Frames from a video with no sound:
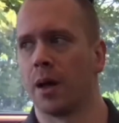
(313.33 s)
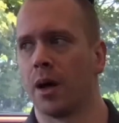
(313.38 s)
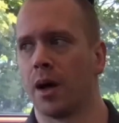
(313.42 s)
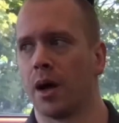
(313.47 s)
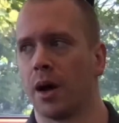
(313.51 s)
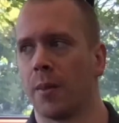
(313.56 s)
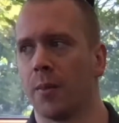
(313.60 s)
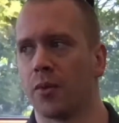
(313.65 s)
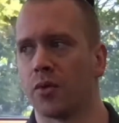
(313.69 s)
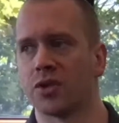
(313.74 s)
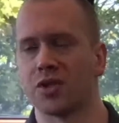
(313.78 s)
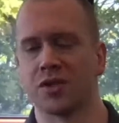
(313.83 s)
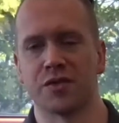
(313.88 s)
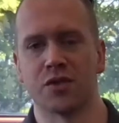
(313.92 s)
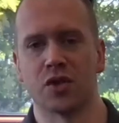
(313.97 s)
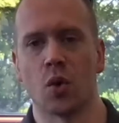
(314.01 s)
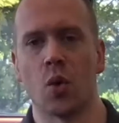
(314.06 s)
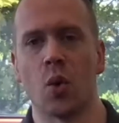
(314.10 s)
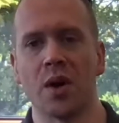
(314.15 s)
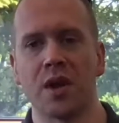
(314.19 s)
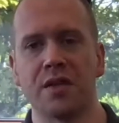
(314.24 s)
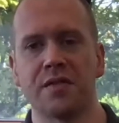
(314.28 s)
Upwards of
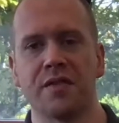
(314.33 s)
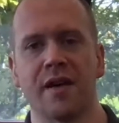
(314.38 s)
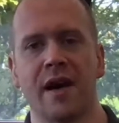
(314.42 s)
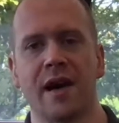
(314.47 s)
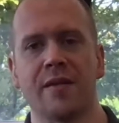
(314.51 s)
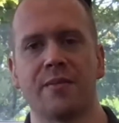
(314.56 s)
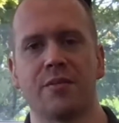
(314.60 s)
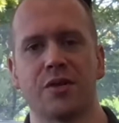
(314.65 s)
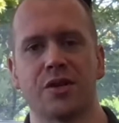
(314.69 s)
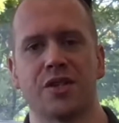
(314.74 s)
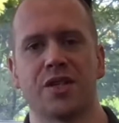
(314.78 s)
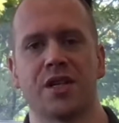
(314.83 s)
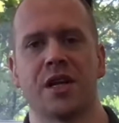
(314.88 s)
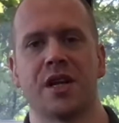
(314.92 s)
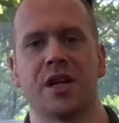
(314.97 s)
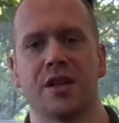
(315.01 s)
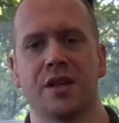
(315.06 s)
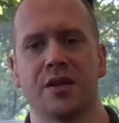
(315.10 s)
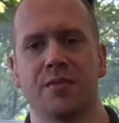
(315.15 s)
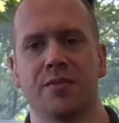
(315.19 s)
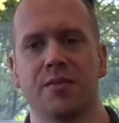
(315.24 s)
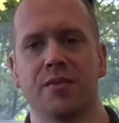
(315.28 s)
25%
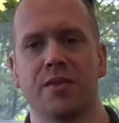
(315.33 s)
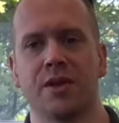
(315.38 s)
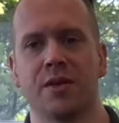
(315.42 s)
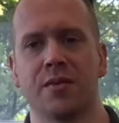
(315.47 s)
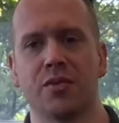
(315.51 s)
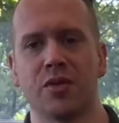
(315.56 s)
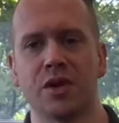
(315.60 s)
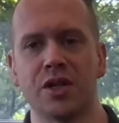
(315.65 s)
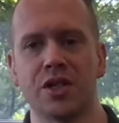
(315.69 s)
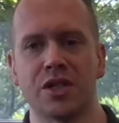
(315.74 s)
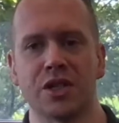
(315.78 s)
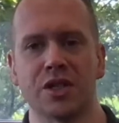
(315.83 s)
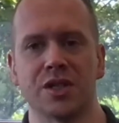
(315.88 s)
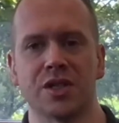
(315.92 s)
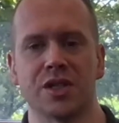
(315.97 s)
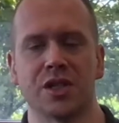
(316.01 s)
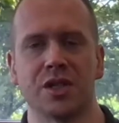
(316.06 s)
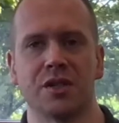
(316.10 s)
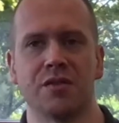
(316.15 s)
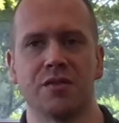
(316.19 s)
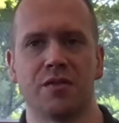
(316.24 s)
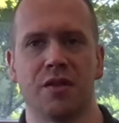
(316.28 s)
of the breaches
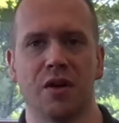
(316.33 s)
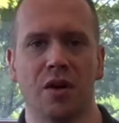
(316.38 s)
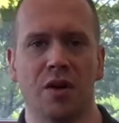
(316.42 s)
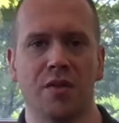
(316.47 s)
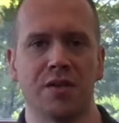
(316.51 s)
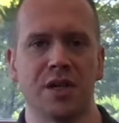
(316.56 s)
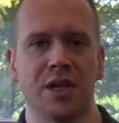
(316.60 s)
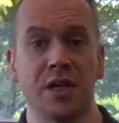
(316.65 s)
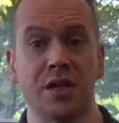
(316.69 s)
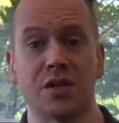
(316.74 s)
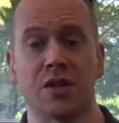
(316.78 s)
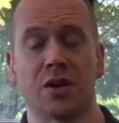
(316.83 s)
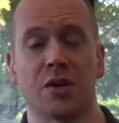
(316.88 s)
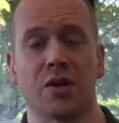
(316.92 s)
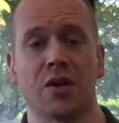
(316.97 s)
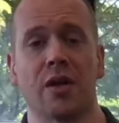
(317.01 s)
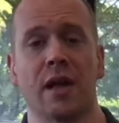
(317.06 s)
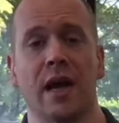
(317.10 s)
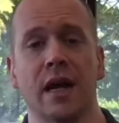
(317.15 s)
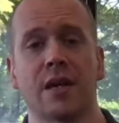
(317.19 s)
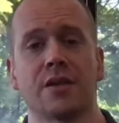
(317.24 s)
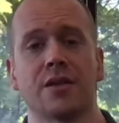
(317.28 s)
involved
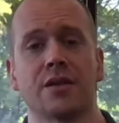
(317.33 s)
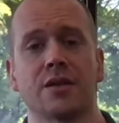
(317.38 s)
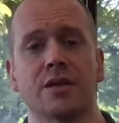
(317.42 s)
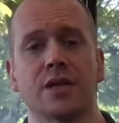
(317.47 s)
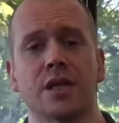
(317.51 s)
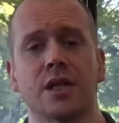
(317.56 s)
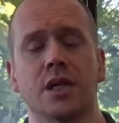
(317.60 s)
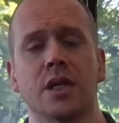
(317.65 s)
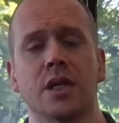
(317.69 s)
internal actors